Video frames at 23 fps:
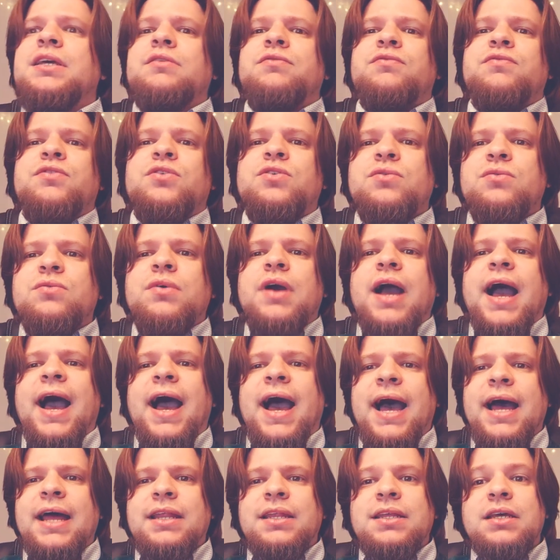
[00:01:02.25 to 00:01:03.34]
if you
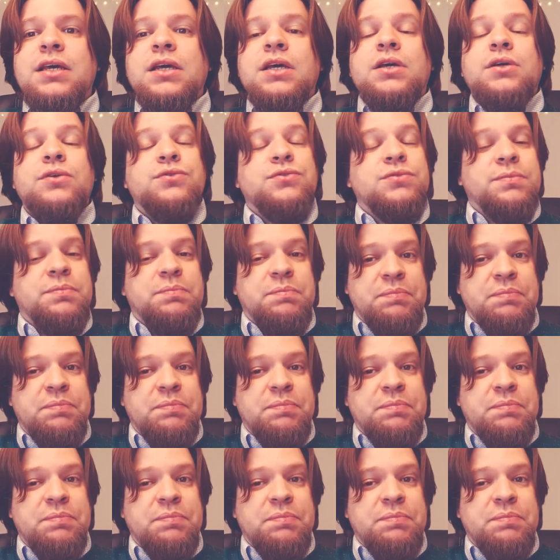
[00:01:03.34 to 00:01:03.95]
had to